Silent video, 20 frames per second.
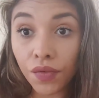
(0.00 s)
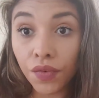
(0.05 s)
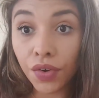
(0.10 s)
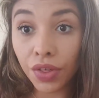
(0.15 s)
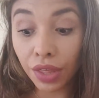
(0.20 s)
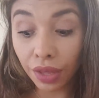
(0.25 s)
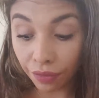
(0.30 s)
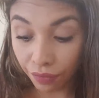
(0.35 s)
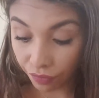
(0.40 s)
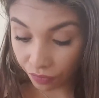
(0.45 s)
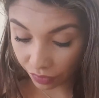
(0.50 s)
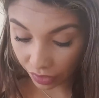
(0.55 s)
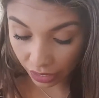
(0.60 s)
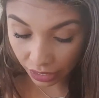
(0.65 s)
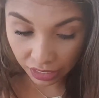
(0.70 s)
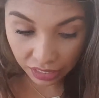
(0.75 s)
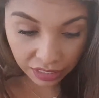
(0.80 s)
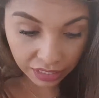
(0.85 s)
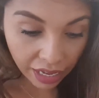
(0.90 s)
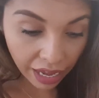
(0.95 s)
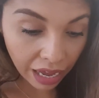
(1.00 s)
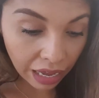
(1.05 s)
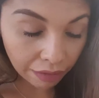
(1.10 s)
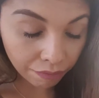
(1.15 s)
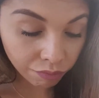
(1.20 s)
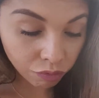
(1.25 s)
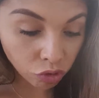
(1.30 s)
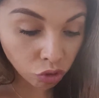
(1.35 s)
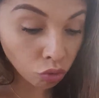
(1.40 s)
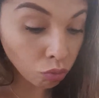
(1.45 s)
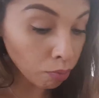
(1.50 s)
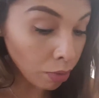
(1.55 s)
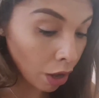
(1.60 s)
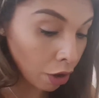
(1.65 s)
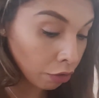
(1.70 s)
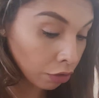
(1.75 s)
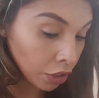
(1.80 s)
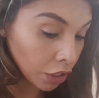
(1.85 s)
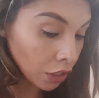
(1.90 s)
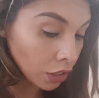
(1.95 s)
For the face, I have two
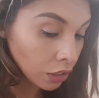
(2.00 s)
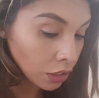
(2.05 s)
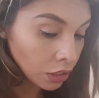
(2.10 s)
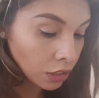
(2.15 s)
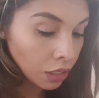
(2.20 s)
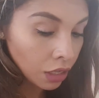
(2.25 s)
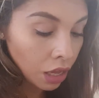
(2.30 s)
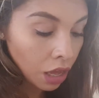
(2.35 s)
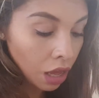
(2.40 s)
powders.